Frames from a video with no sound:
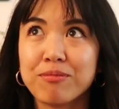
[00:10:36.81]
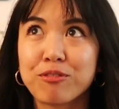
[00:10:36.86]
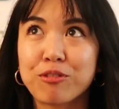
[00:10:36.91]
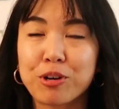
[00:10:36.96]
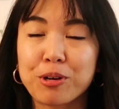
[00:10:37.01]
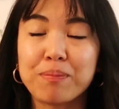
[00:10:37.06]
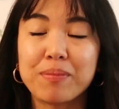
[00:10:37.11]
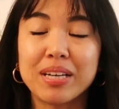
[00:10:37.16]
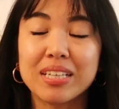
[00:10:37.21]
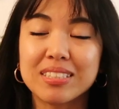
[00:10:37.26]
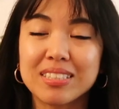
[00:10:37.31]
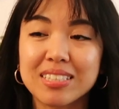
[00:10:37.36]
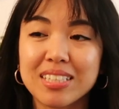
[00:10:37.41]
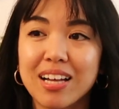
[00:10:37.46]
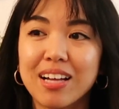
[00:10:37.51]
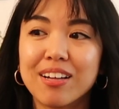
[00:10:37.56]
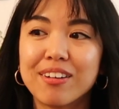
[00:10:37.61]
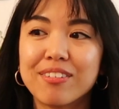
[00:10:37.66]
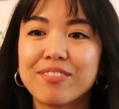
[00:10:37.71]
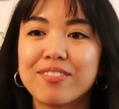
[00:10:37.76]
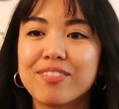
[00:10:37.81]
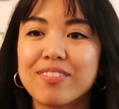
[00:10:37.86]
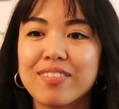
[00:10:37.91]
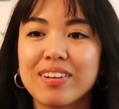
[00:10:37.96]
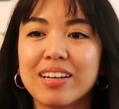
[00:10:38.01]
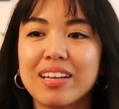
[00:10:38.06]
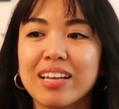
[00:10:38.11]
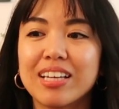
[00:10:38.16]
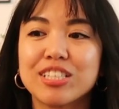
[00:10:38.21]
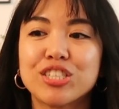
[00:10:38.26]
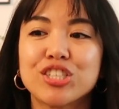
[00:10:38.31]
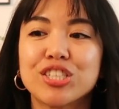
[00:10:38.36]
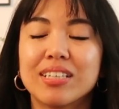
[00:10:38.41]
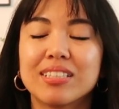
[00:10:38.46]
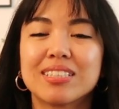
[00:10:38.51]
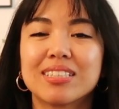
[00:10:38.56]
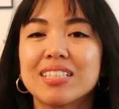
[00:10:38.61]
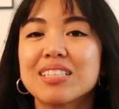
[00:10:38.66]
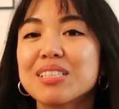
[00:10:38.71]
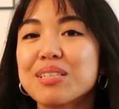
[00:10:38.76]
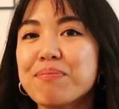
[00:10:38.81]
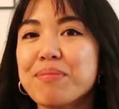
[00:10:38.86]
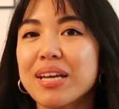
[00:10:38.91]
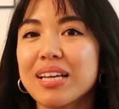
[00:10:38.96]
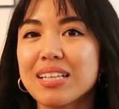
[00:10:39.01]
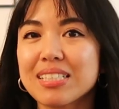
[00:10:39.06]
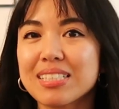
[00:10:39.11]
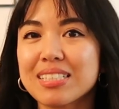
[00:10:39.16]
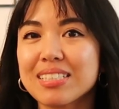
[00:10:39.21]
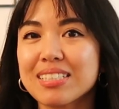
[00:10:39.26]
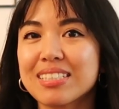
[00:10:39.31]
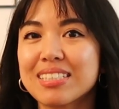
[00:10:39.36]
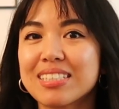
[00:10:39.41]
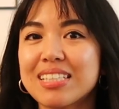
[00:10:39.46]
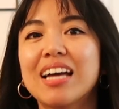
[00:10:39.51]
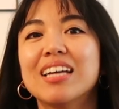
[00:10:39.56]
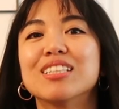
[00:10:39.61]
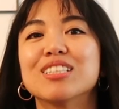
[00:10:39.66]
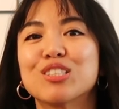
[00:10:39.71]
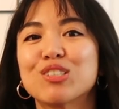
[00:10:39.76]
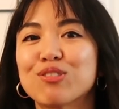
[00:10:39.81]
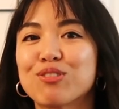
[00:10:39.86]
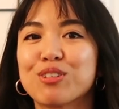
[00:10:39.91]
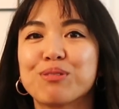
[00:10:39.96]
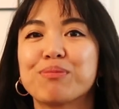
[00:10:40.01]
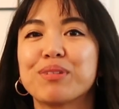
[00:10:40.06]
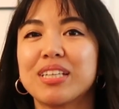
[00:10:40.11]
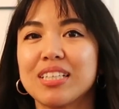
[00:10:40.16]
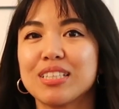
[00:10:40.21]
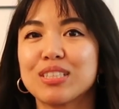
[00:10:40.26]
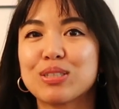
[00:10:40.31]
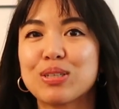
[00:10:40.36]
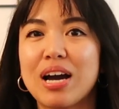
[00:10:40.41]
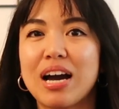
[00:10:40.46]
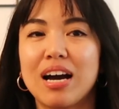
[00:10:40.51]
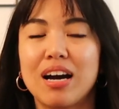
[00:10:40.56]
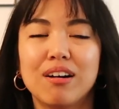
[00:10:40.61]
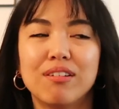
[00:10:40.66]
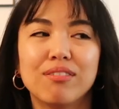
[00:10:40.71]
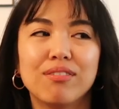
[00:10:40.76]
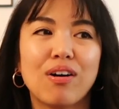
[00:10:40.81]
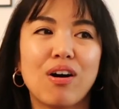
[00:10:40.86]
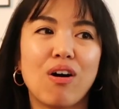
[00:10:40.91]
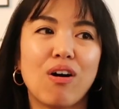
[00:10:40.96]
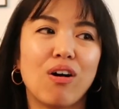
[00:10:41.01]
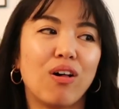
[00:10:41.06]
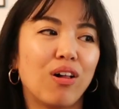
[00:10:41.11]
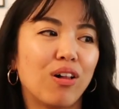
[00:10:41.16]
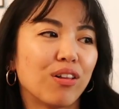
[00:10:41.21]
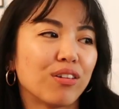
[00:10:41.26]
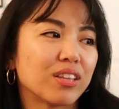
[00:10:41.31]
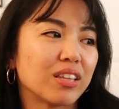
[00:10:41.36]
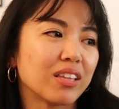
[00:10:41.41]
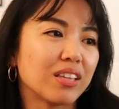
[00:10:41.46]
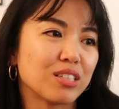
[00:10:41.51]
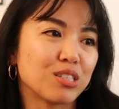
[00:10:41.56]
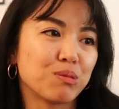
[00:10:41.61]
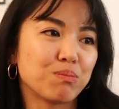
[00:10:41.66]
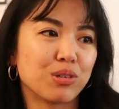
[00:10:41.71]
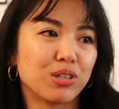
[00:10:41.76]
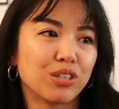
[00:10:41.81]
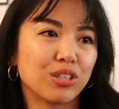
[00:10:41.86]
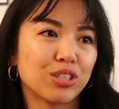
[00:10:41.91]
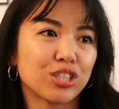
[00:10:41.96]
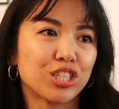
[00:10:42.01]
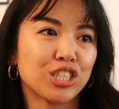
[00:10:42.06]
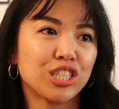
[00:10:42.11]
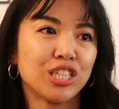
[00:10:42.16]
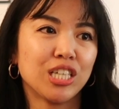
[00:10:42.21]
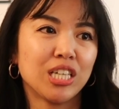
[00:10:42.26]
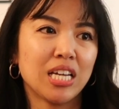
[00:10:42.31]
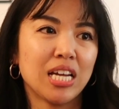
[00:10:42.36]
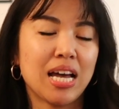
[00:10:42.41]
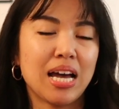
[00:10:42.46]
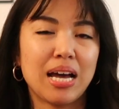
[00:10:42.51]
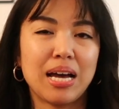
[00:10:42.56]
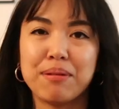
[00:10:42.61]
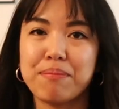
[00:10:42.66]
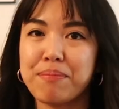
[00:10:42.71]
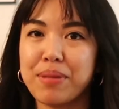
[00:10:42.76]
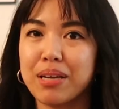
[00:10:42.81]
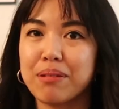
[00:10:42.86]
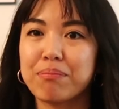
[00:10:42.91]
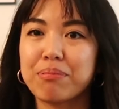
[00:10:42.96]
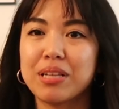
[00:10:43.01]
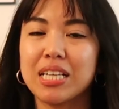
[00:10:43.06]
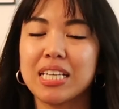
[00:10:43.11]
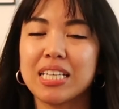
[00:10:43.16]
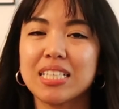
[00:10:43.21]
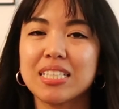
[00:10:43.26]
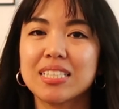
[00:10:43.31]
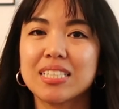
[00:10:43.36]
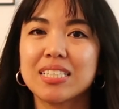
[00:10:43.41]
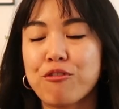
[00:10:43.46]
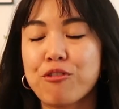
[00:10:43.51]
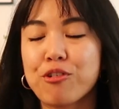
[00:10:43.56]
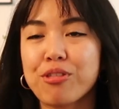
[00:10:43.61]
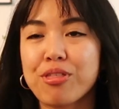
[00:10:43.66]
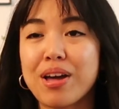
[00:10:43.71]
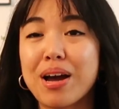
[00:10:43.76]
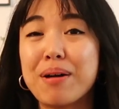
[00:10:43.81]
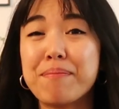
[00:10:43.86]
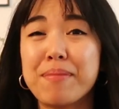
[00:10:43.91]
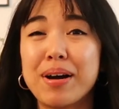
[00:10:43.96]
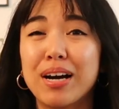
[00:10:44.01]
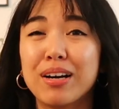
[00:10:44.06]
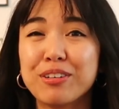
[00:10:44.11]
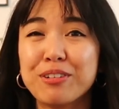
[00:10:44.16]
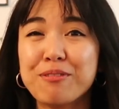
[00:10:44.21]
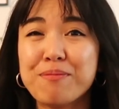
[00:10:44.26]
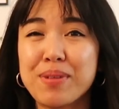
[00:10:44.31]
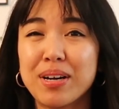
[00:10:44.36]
for myself, it just doesn't make sense for me to have all these merch at my place. For the amount of